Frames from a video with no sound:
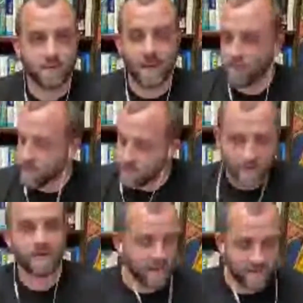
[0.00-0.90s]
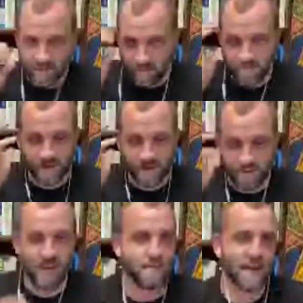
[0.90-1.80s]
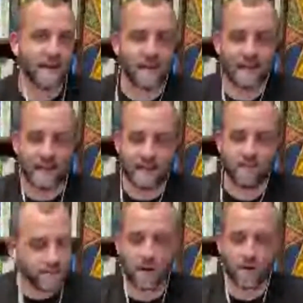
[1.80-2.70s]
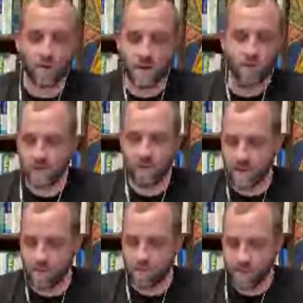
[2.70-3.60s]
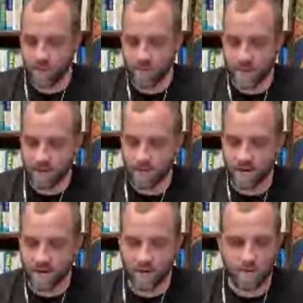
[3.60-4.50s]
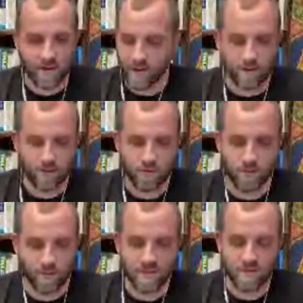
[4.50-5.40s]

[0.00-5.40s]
what I'm picturing that in my head. Like, that's what I want. I want to hear about, I want to hear those stories.